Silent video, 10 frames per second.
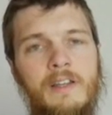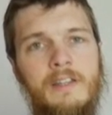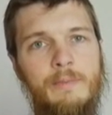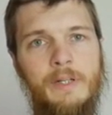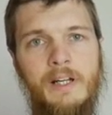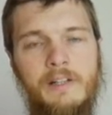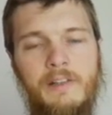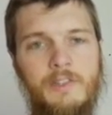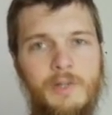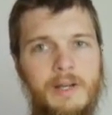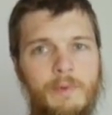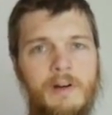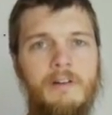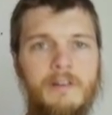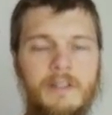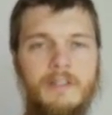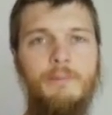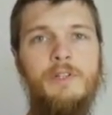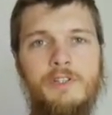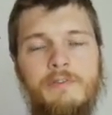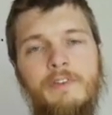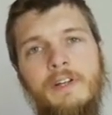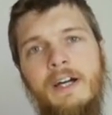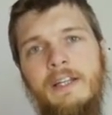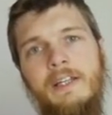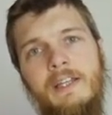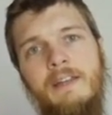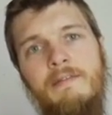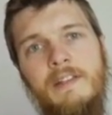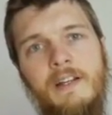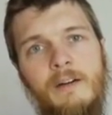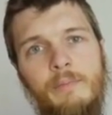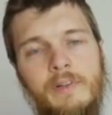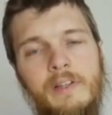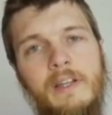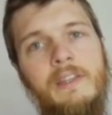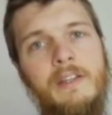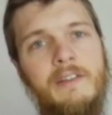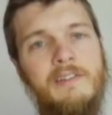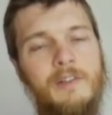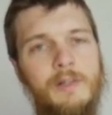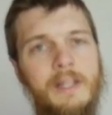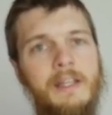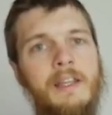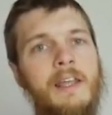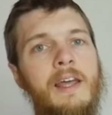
You put it under the drywall, you push your foot on it, it heaves it up, and then you can screw it in.